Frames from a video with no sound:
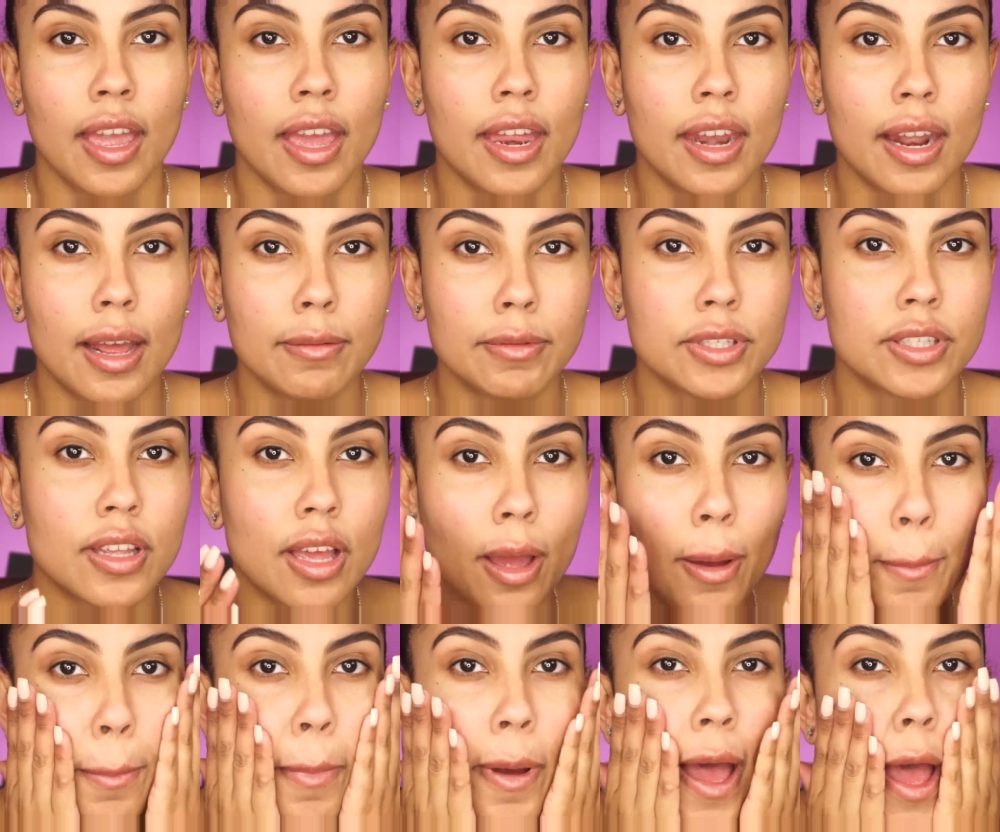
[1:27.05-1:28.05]
And I'm just
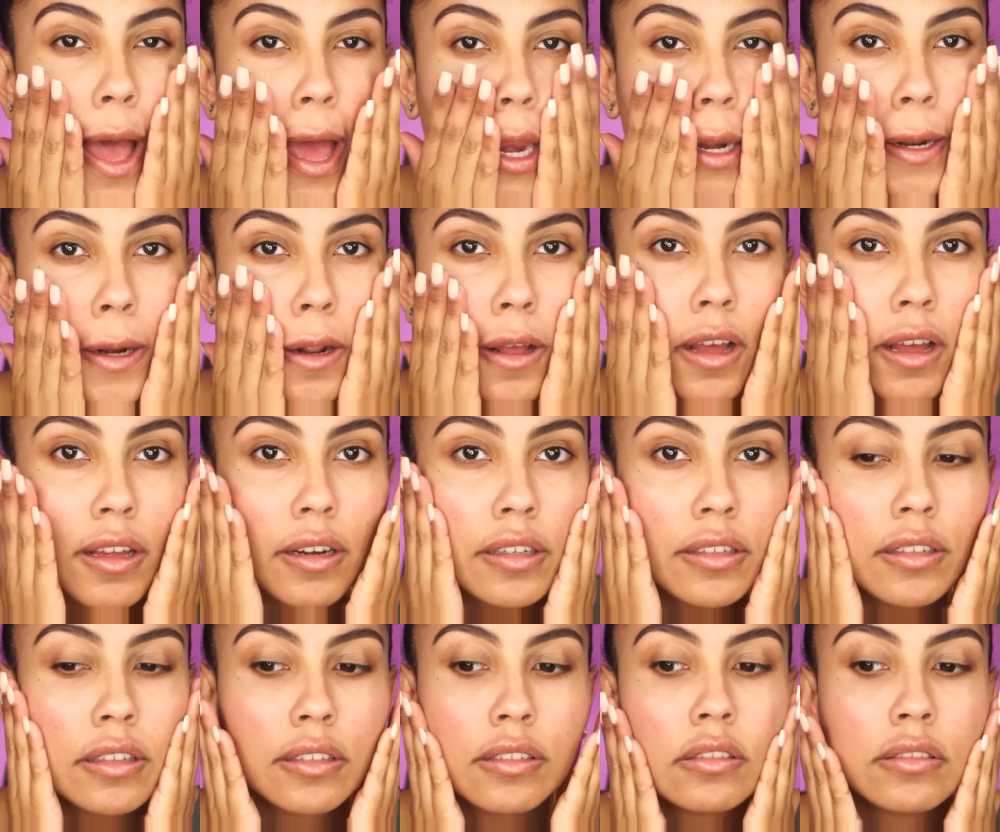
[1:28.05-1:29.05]
going to pat it on
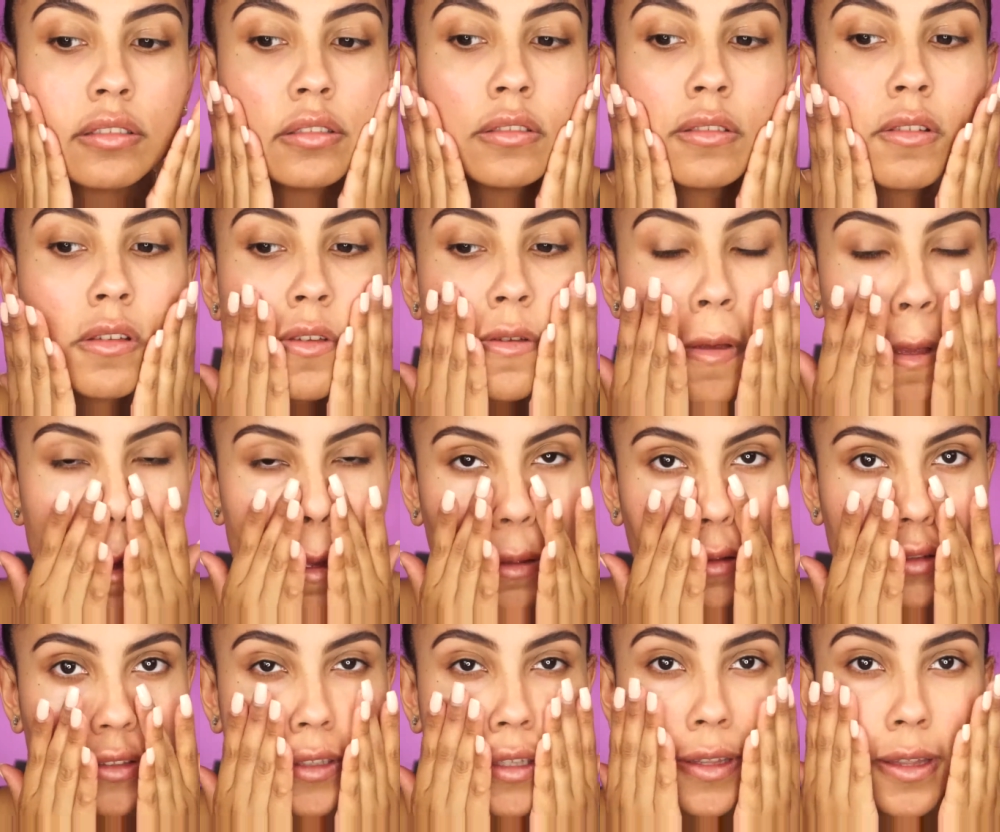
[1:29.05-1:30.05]

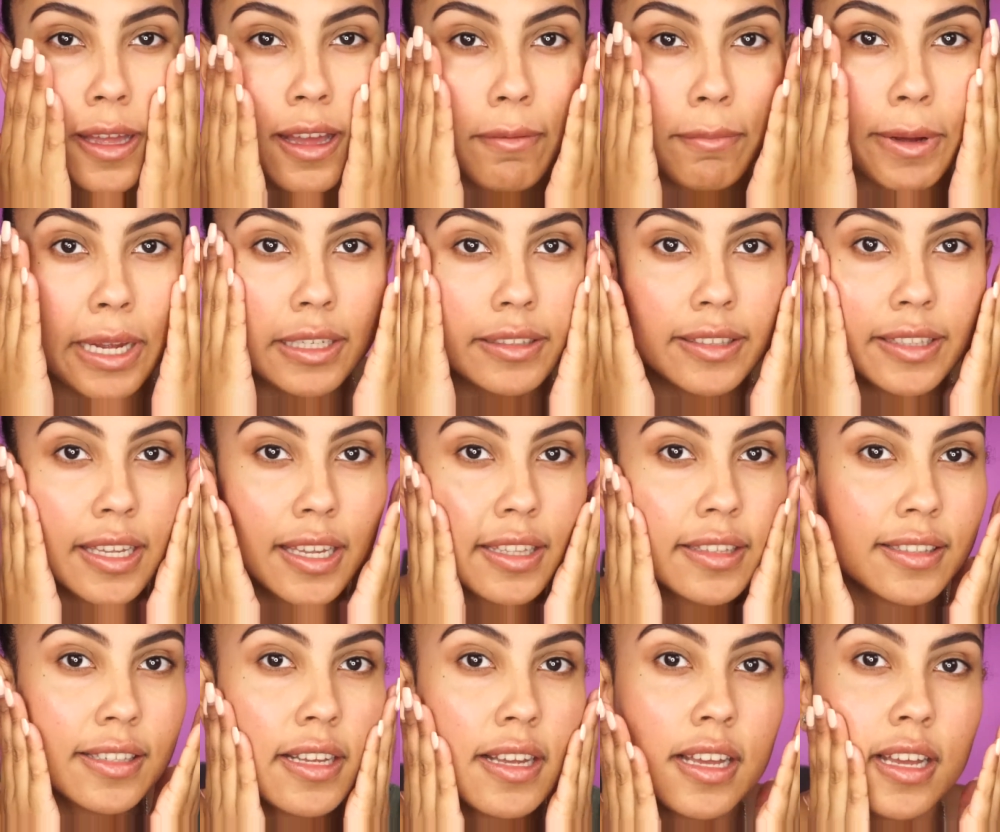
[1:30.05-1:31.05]
so that my
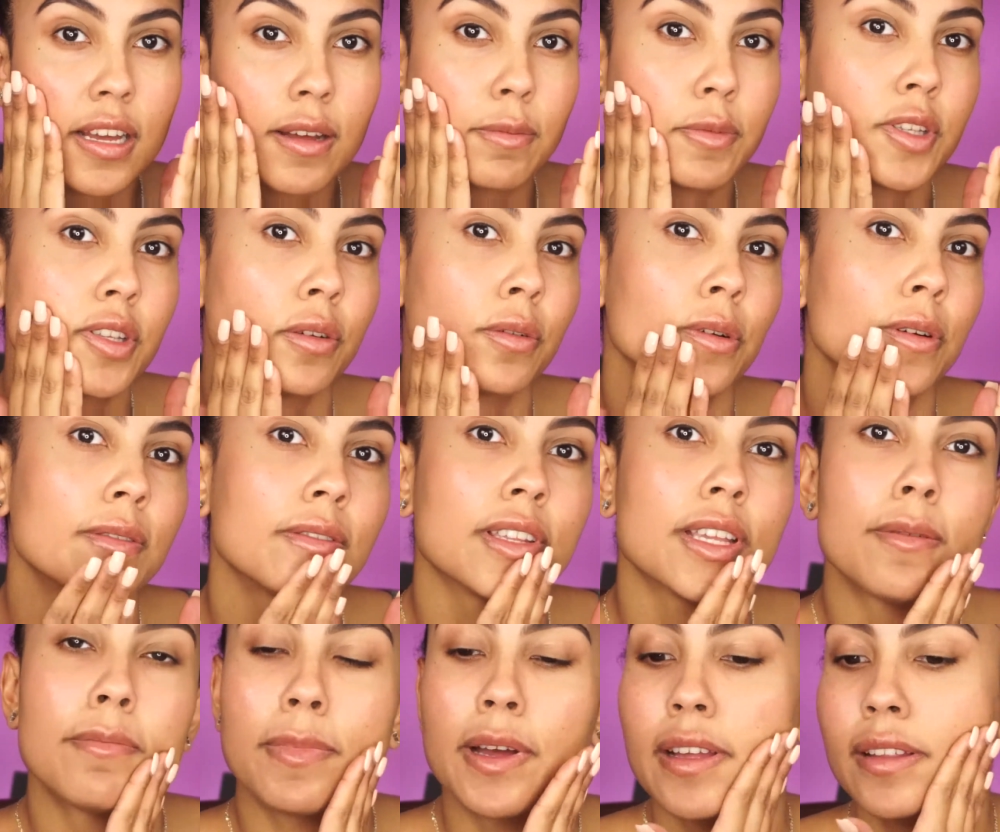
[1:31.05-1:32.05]
skin absorbs
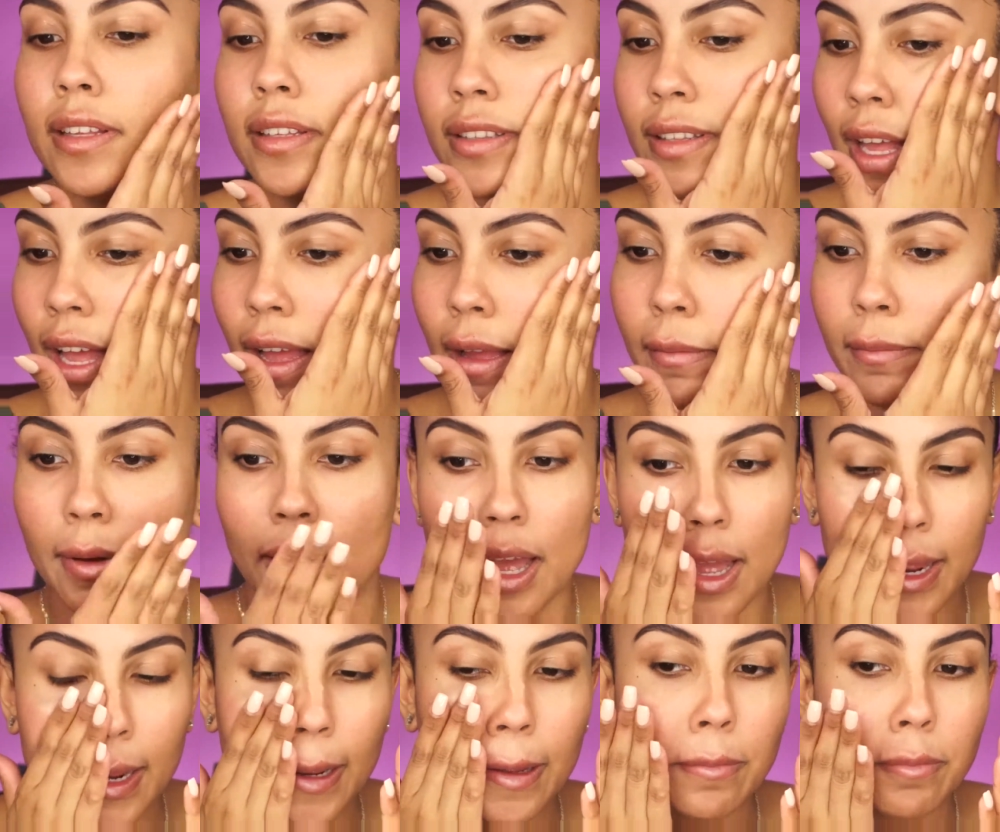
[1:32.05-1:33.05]
it by the time
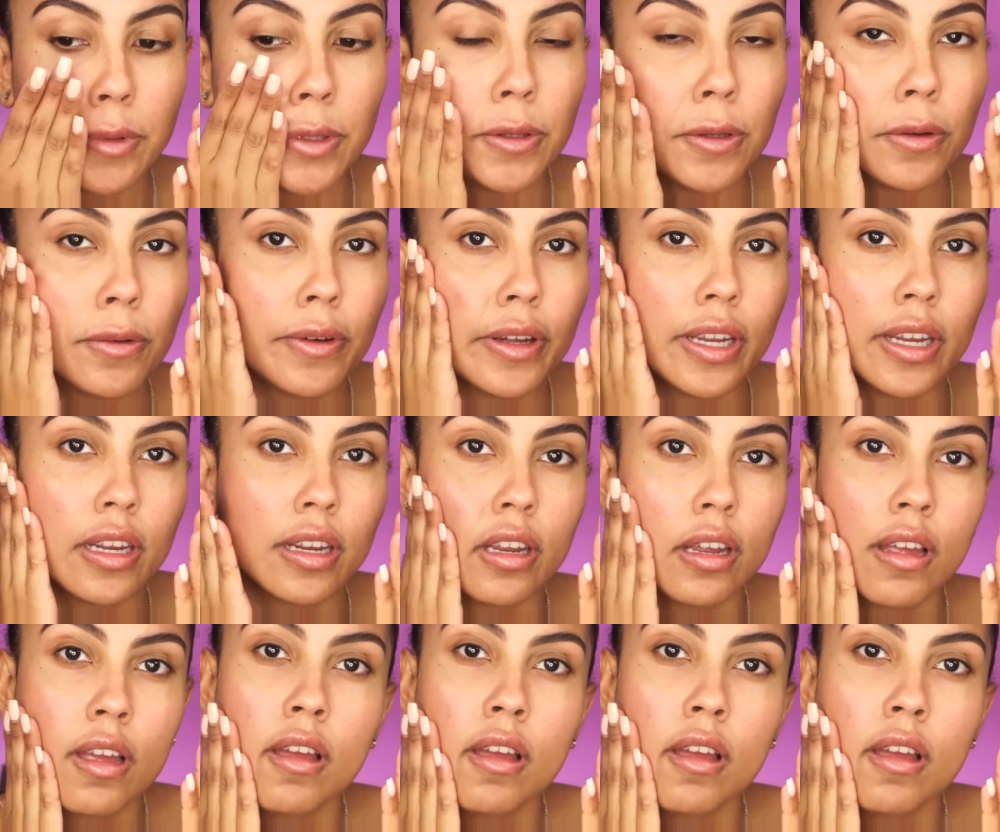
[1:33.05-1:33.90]
I am done doing